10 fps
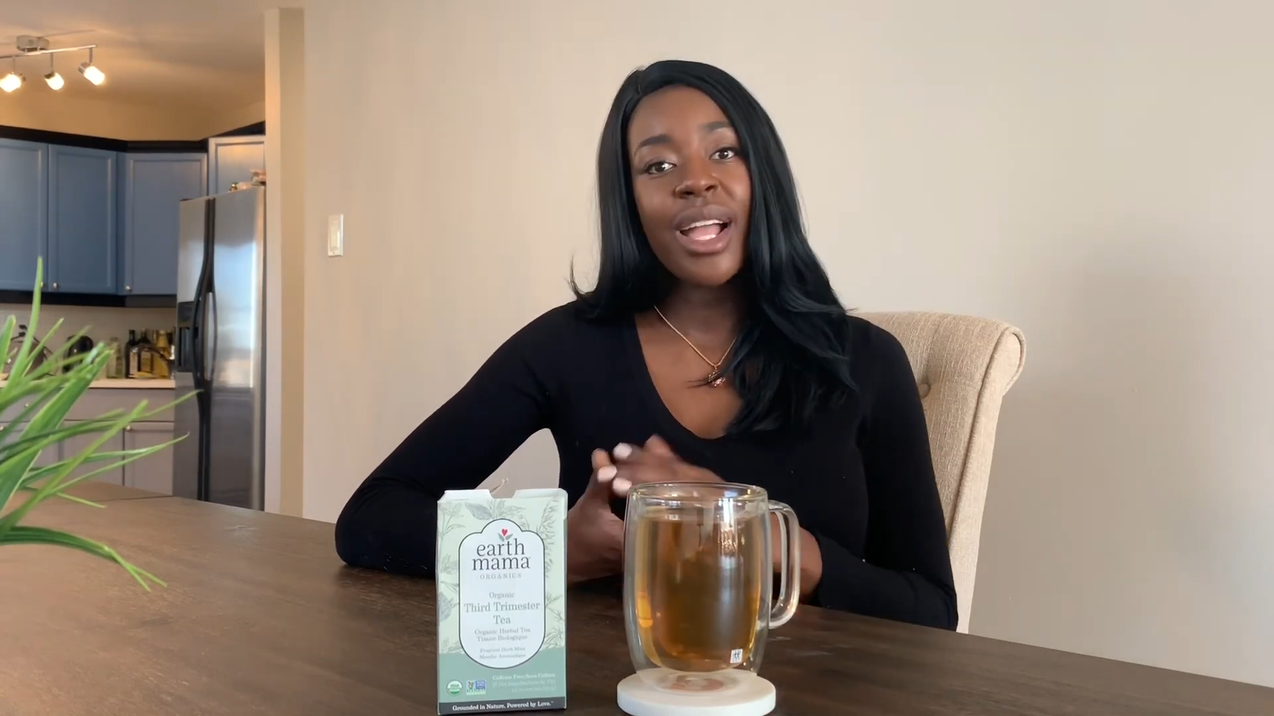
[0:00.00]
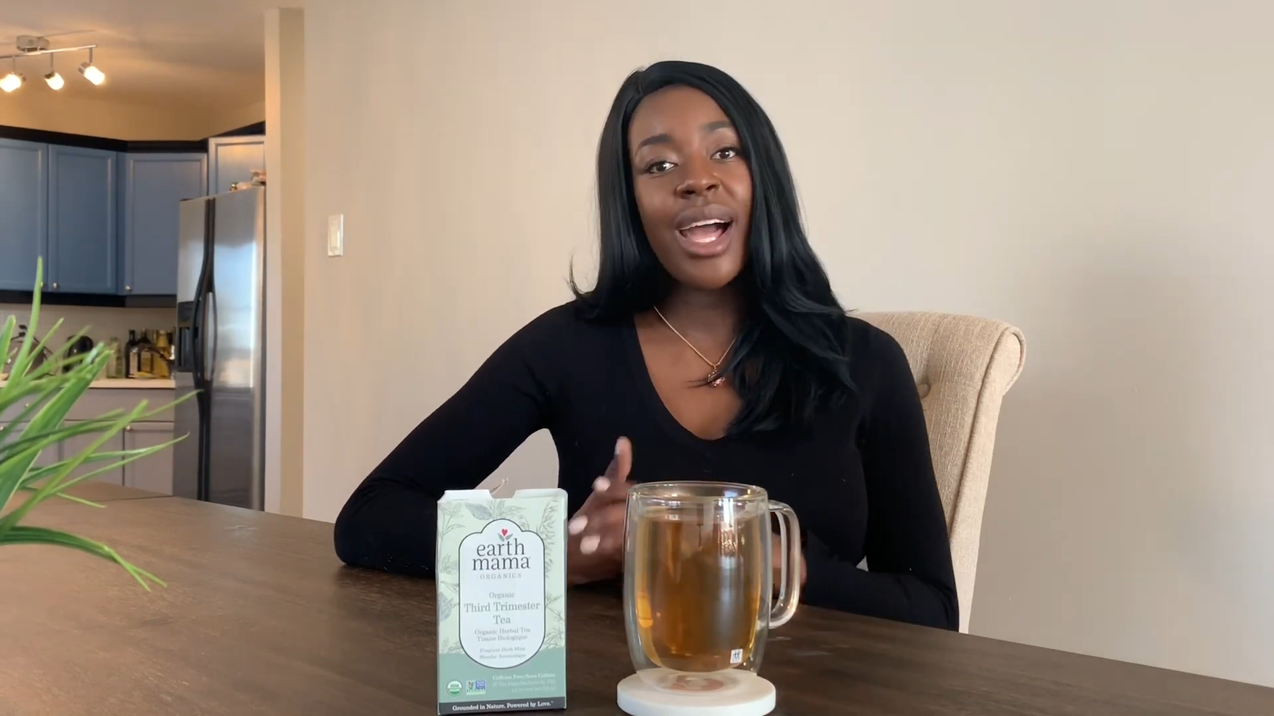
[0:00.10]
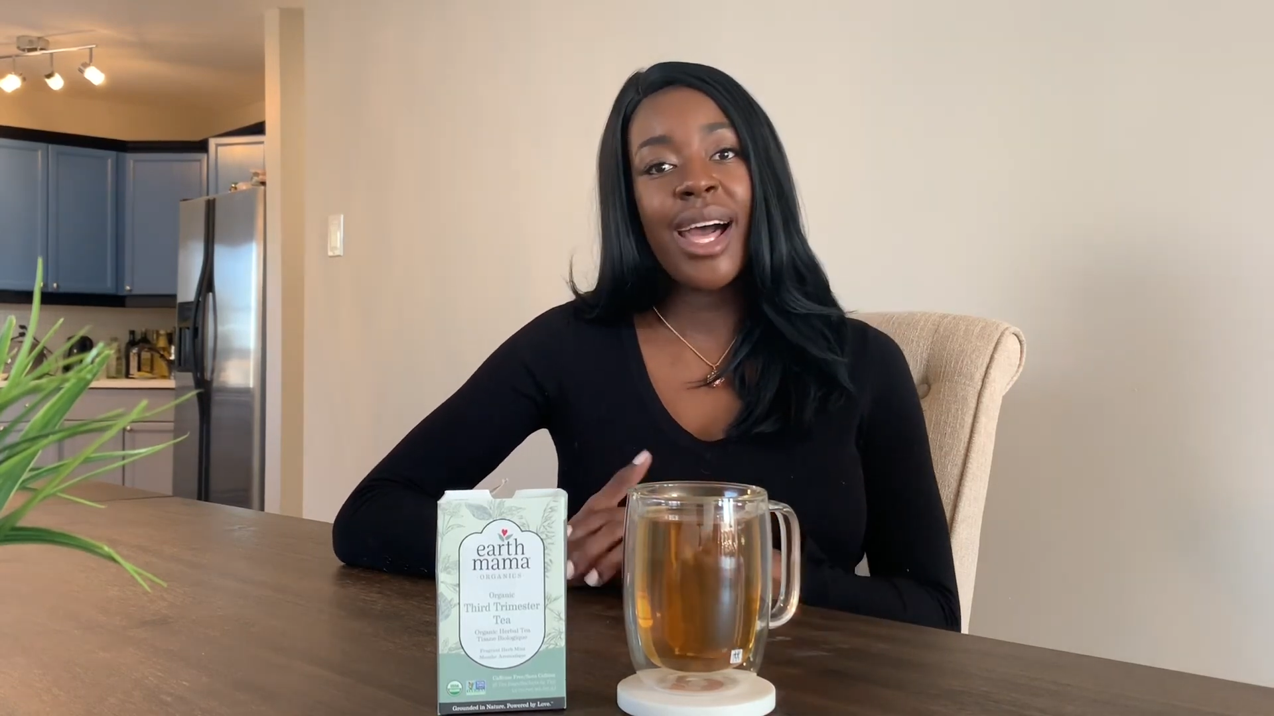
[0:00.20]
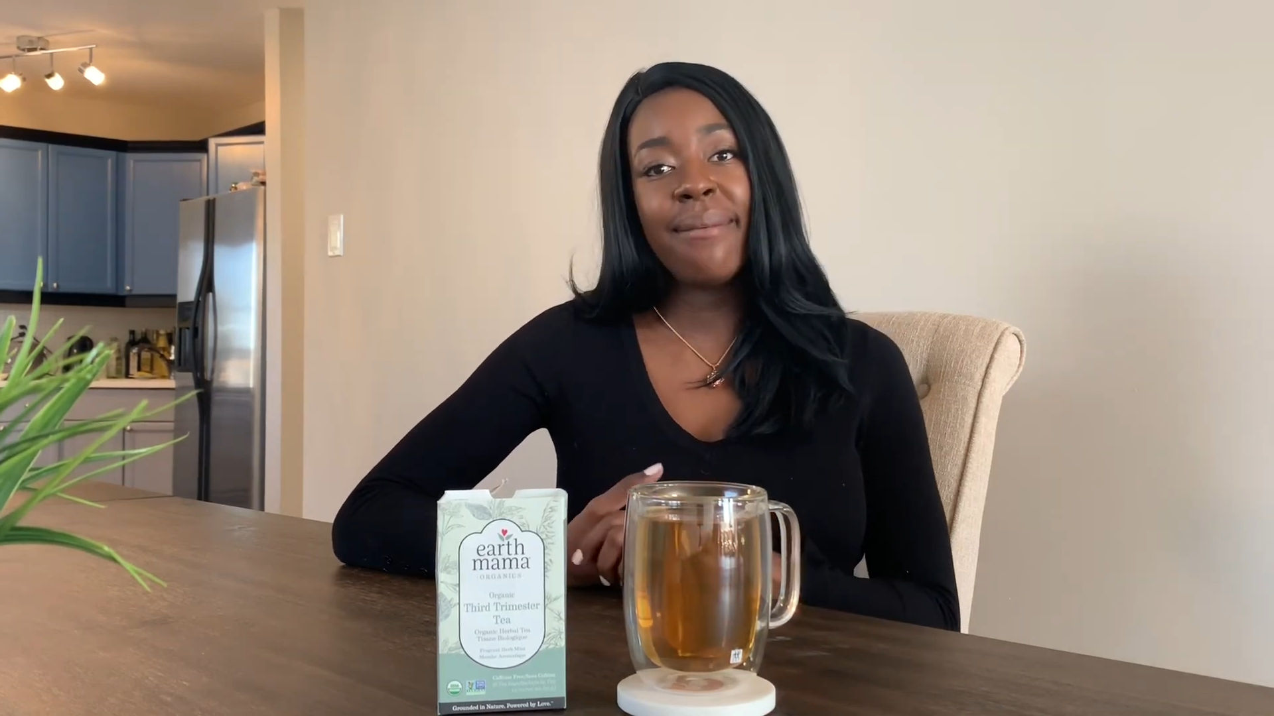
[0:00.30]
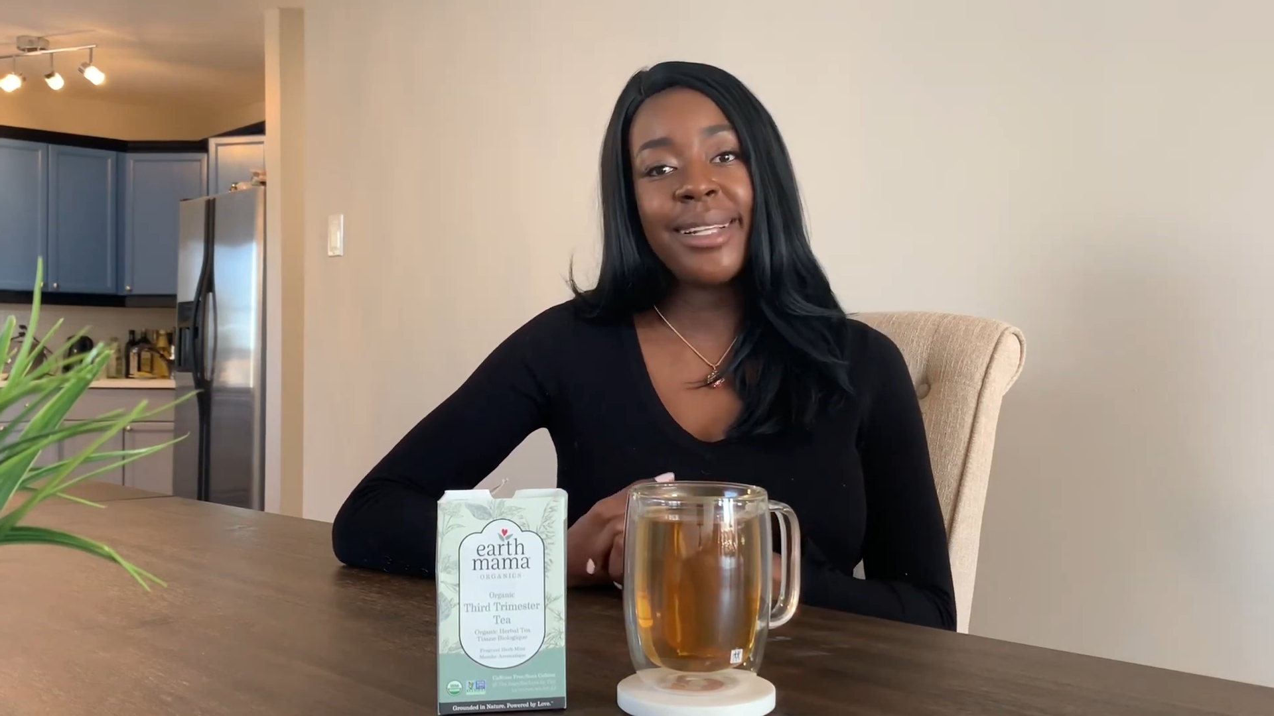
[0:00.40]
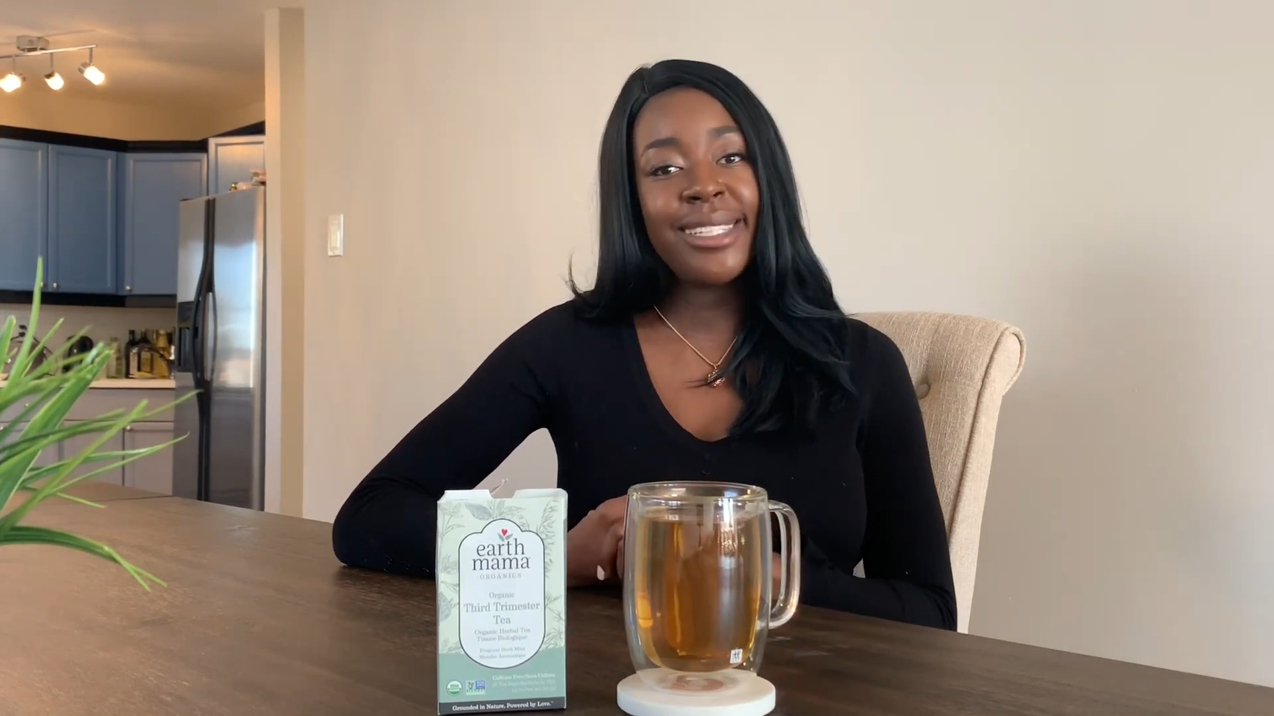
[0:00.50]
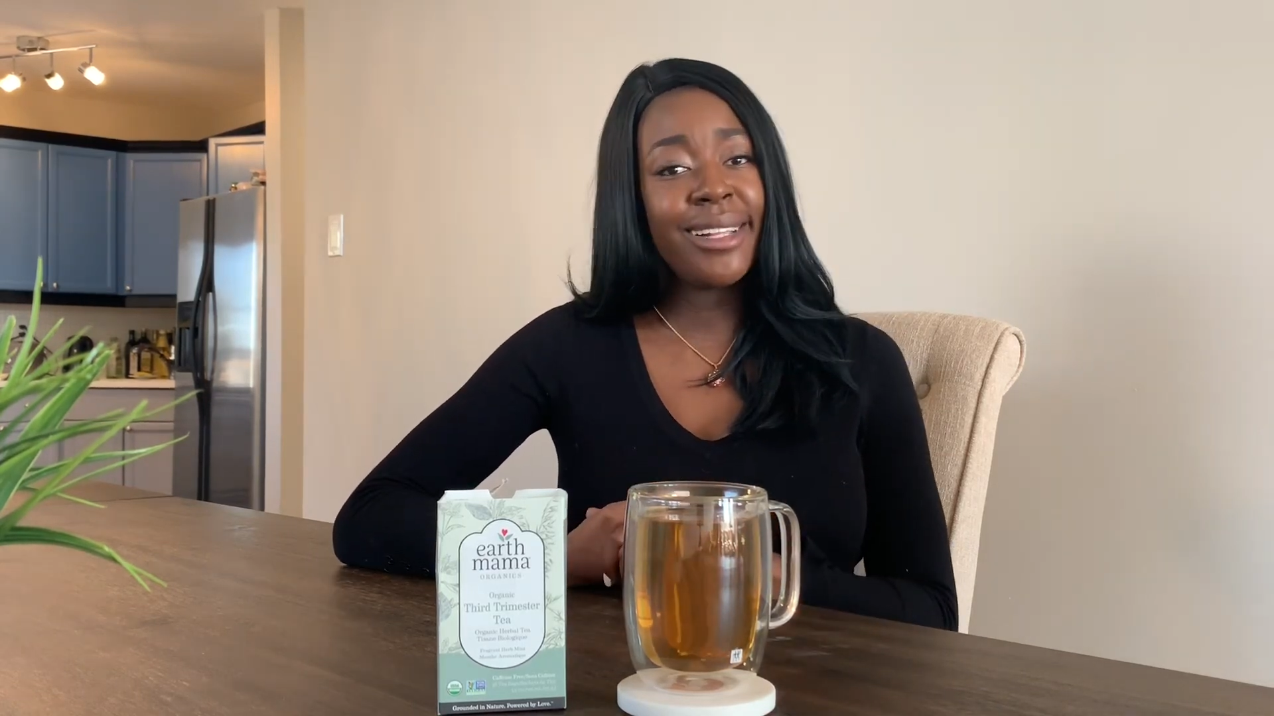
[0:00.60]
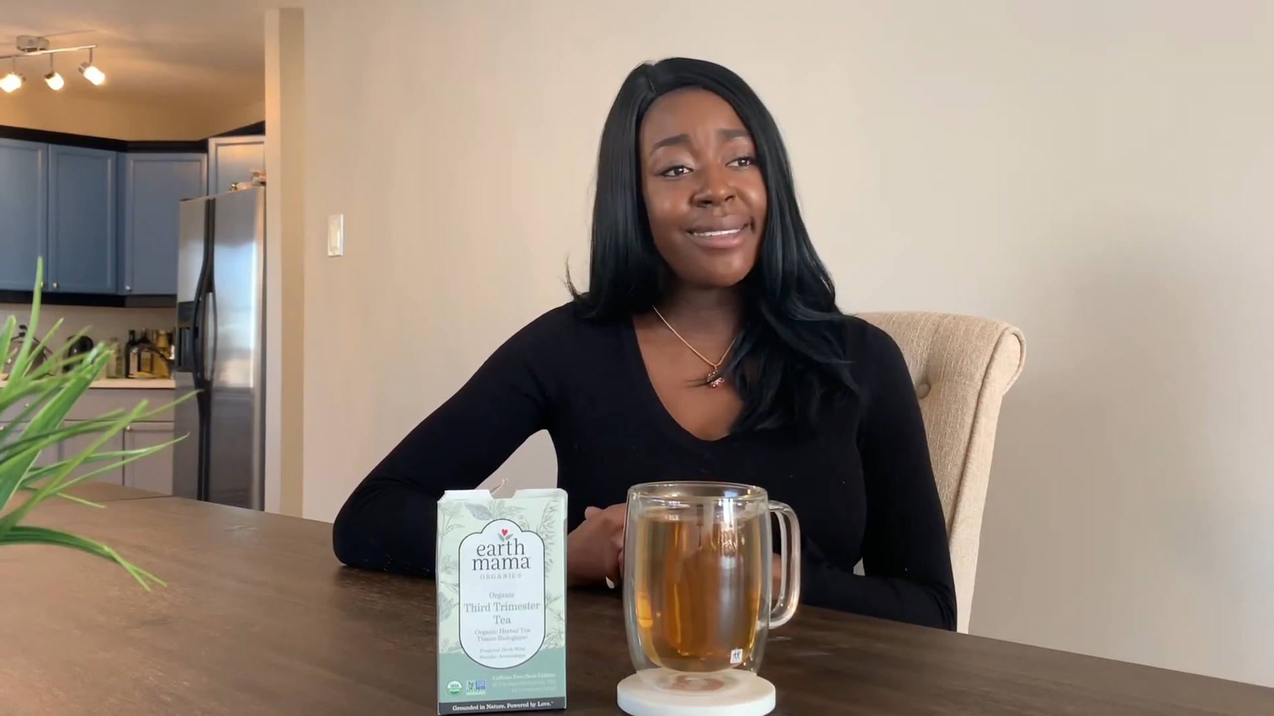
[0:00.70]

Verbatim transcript: Um, it's not